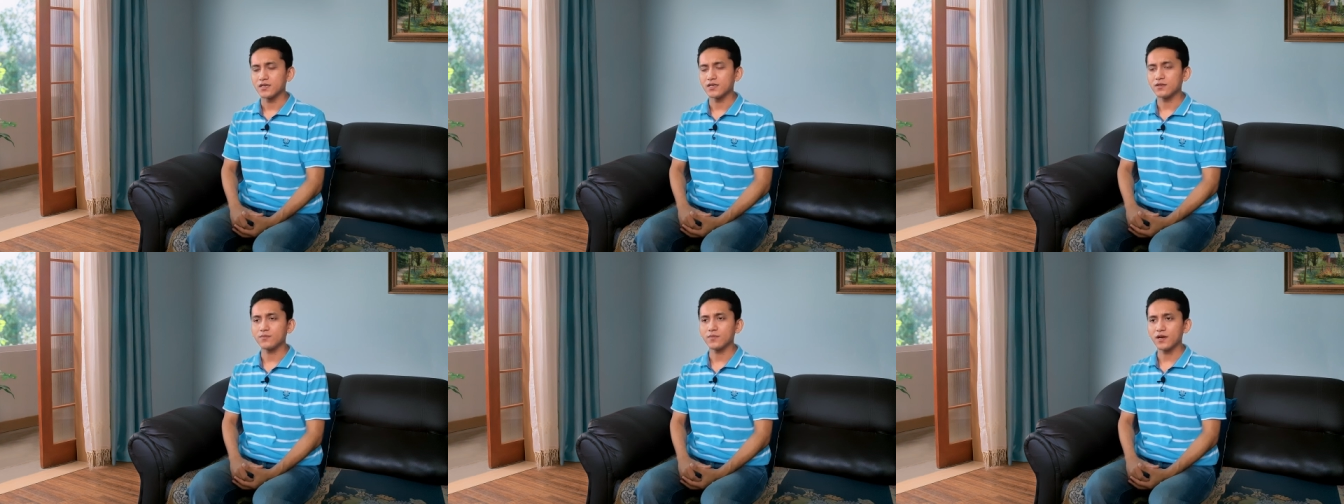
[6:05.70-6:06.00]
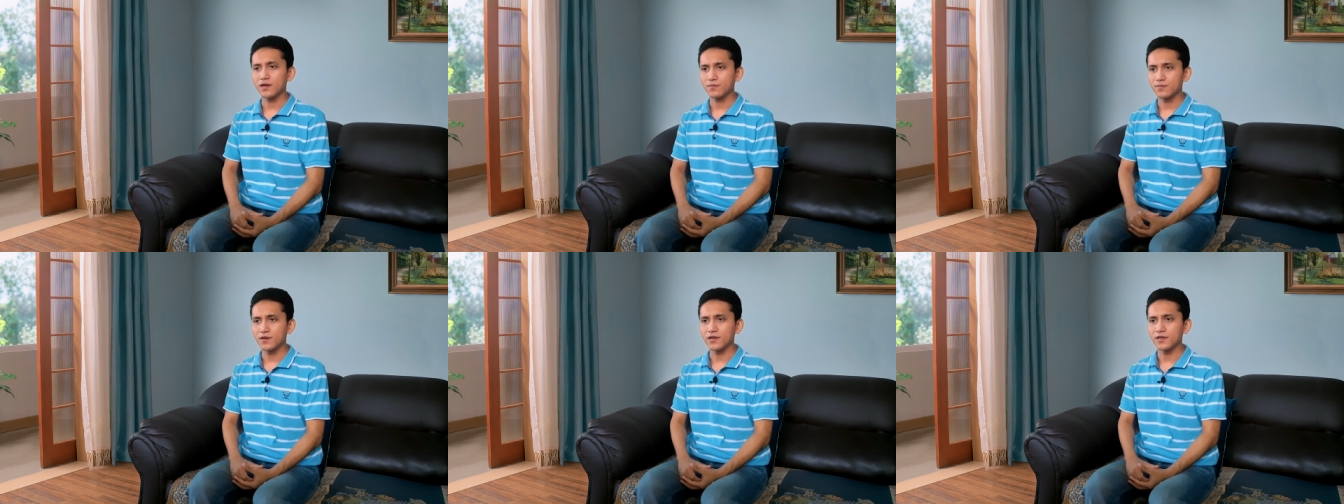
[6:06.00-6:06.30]
In
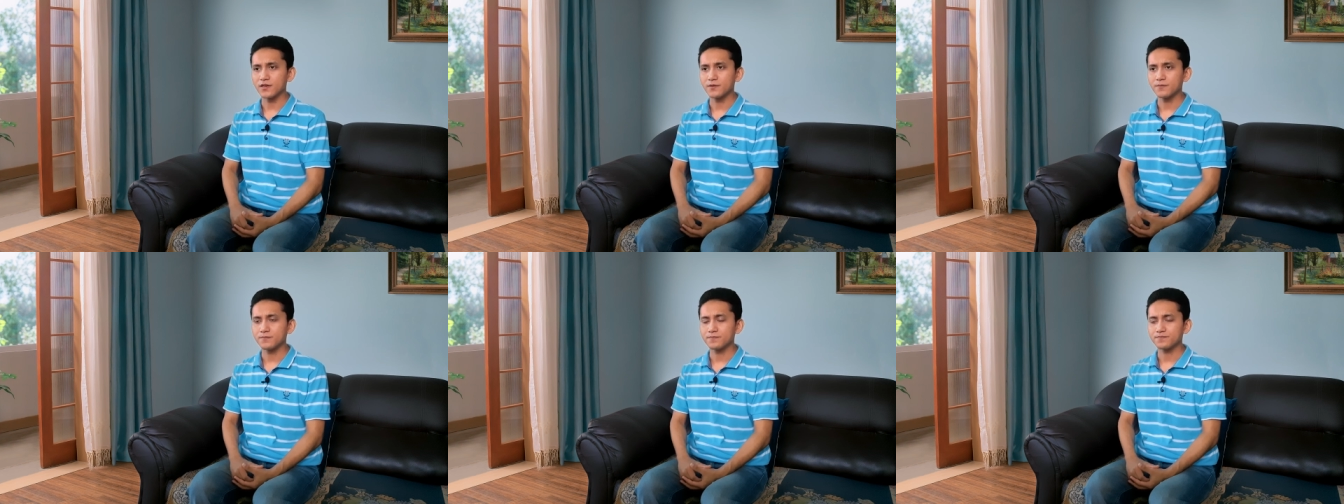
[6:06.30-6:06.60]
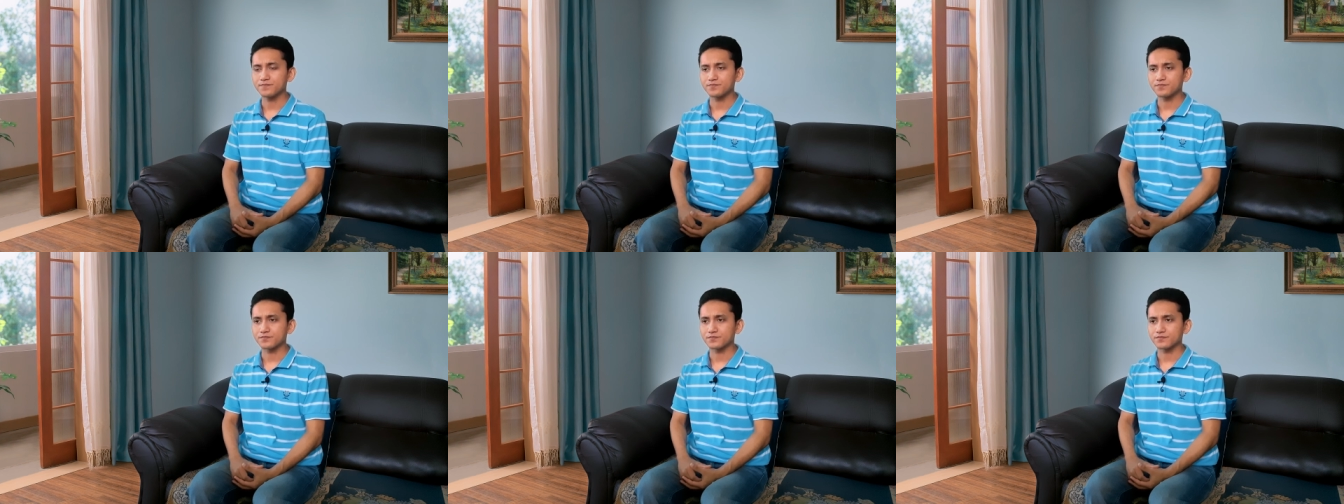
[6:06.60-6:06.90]
my
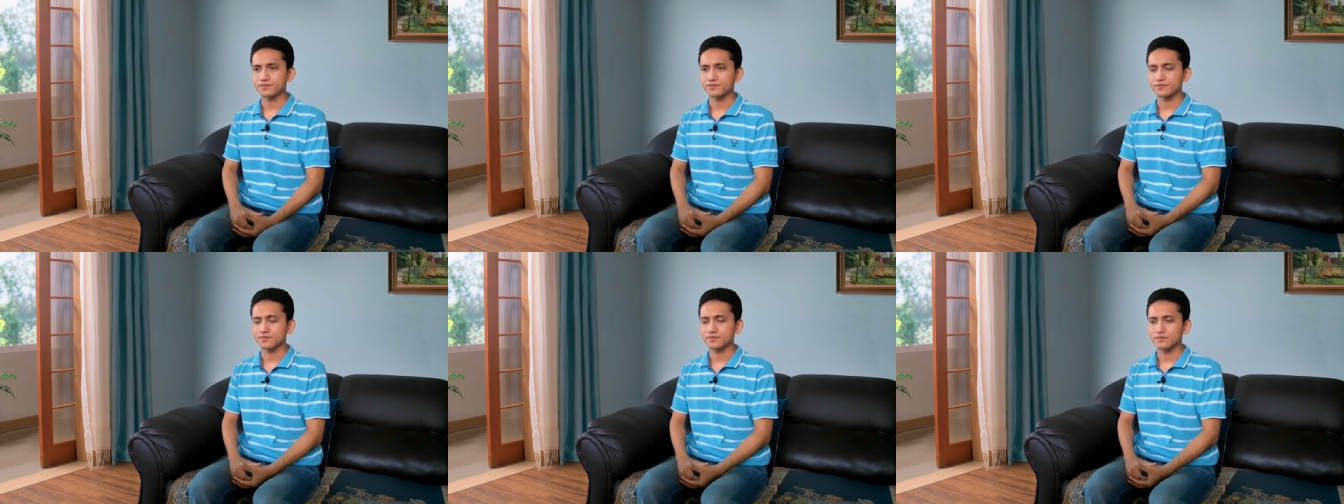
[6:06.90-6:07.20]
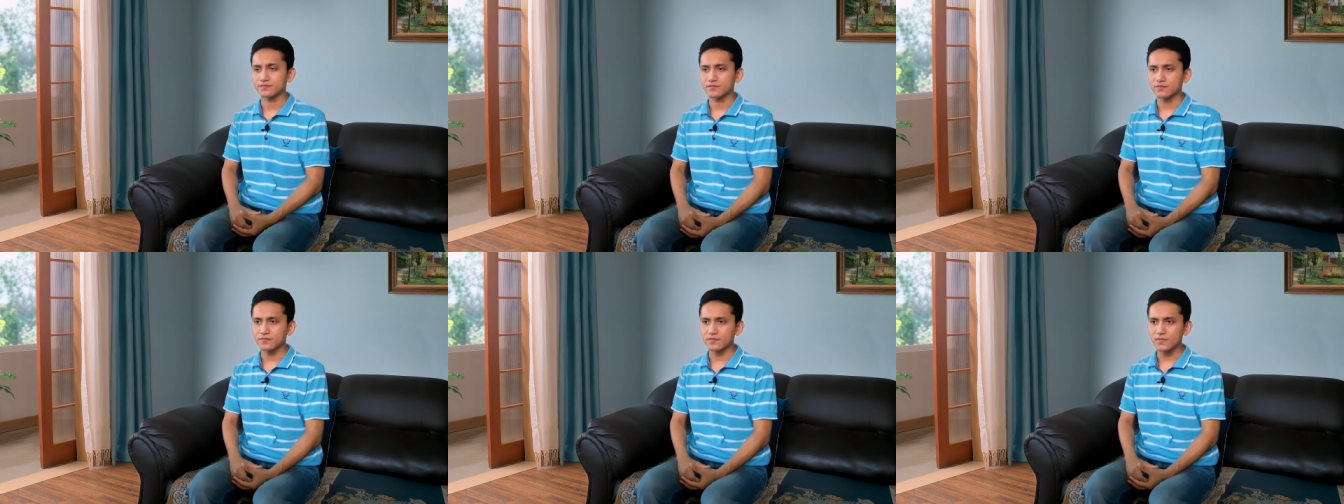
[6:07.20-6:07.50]
pain,
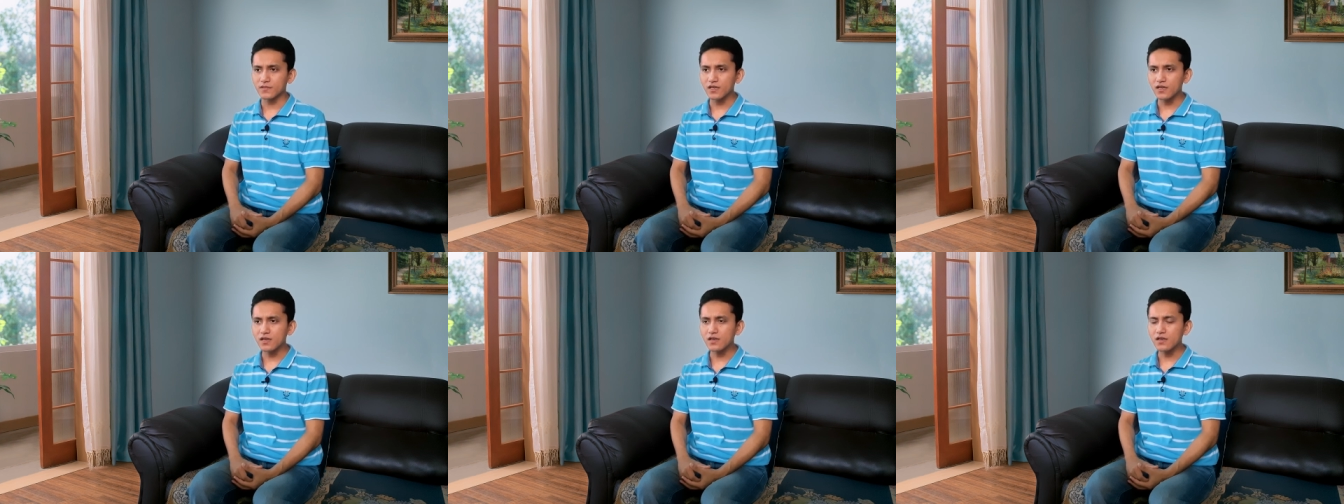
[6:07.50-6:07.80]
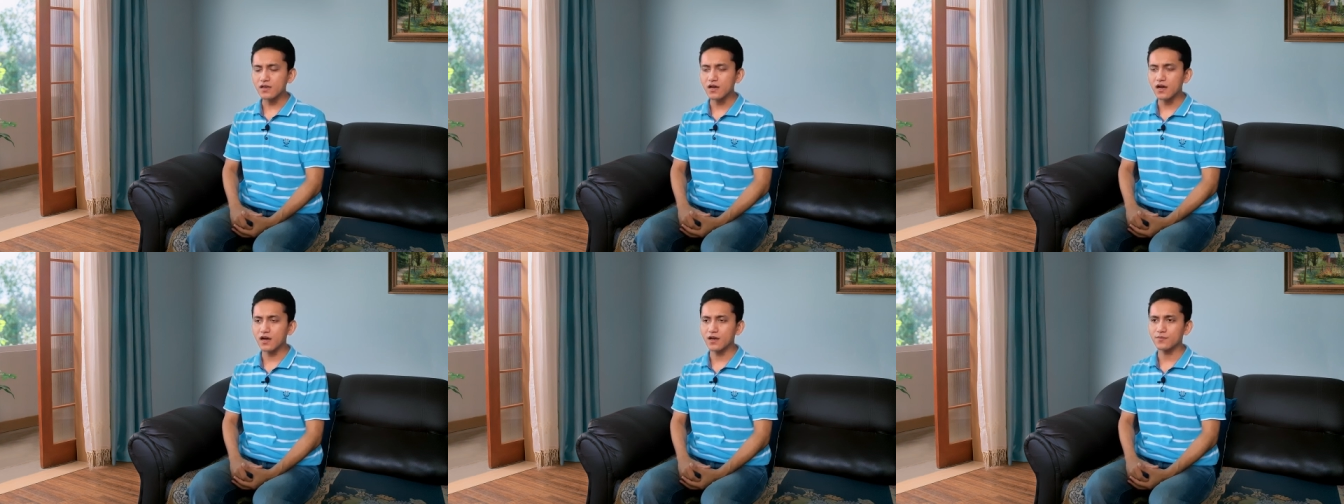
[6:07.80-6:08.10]

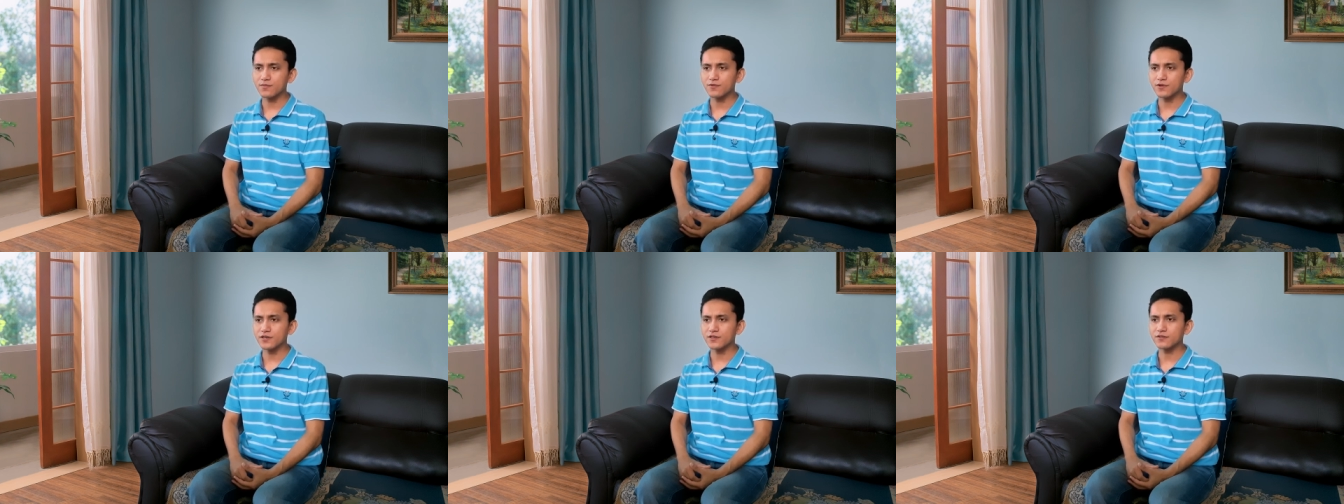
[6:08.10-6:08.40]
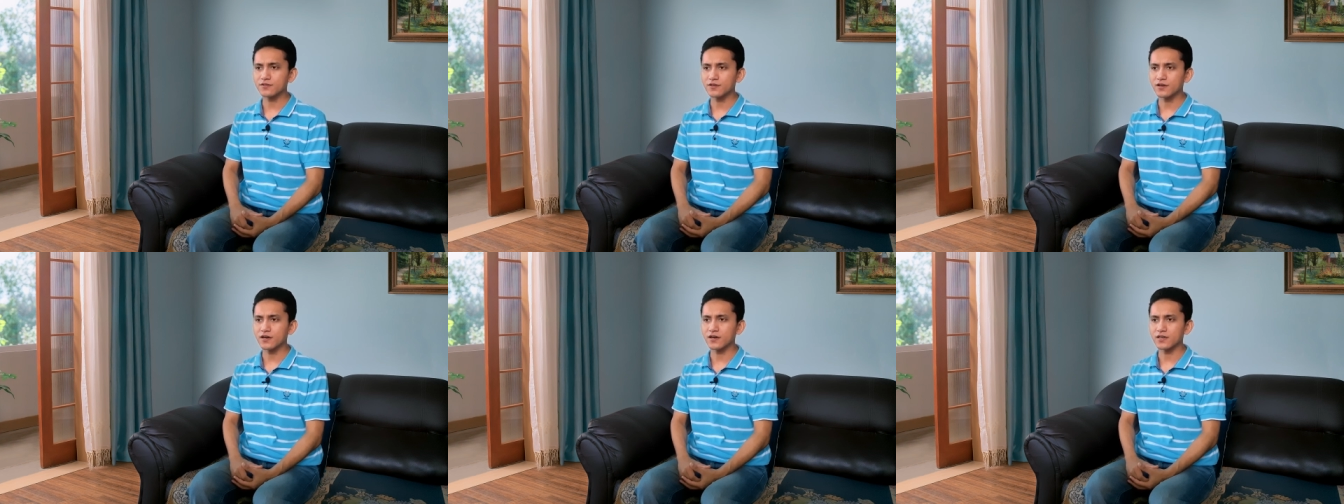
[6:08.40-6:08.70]
I pray
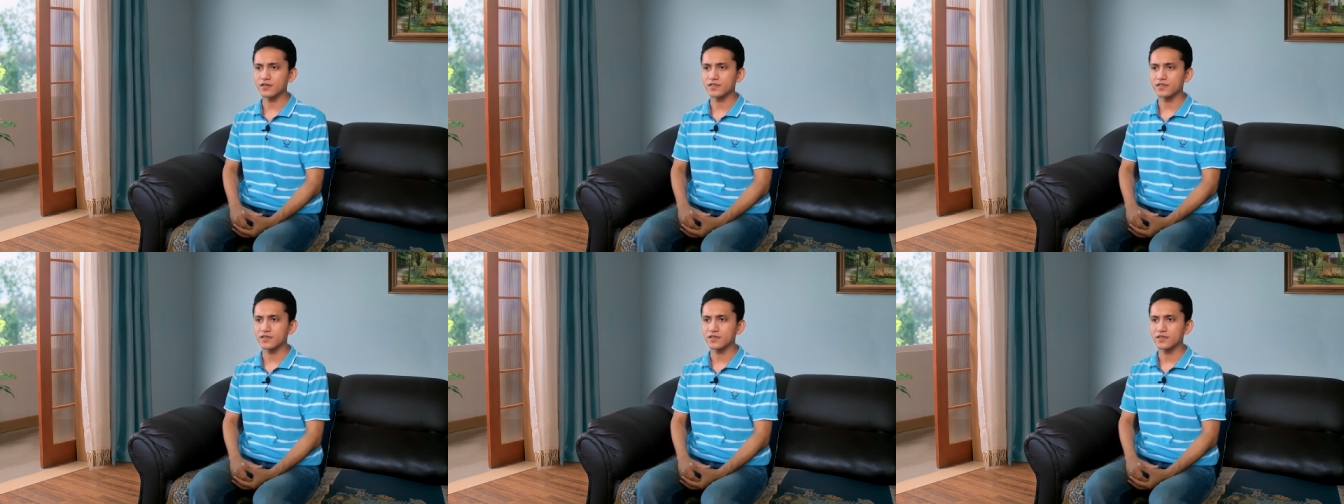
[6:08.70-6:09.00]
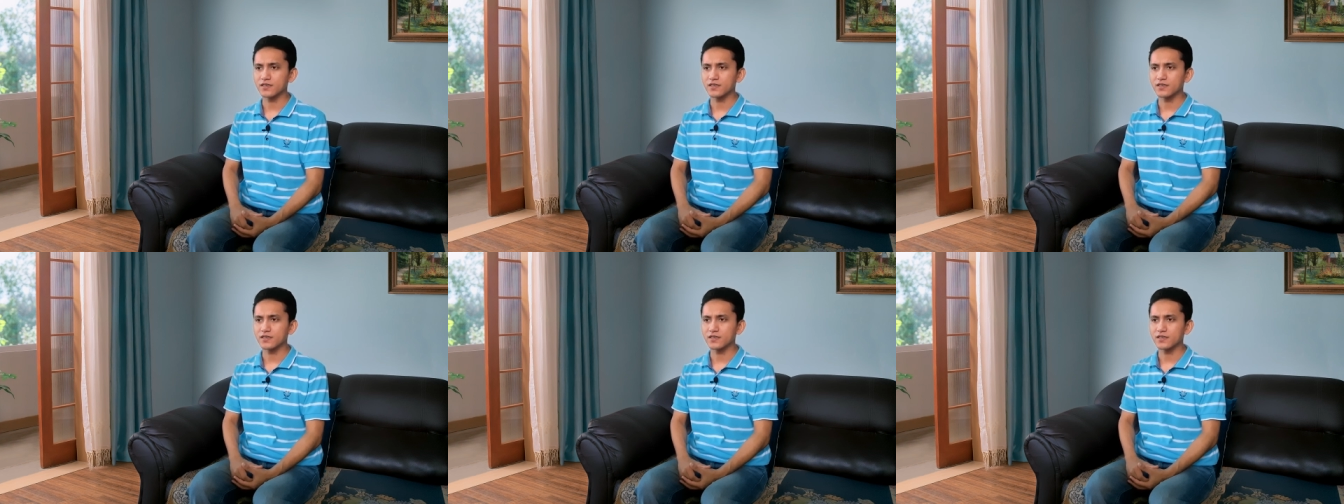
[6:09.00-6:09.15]
to God,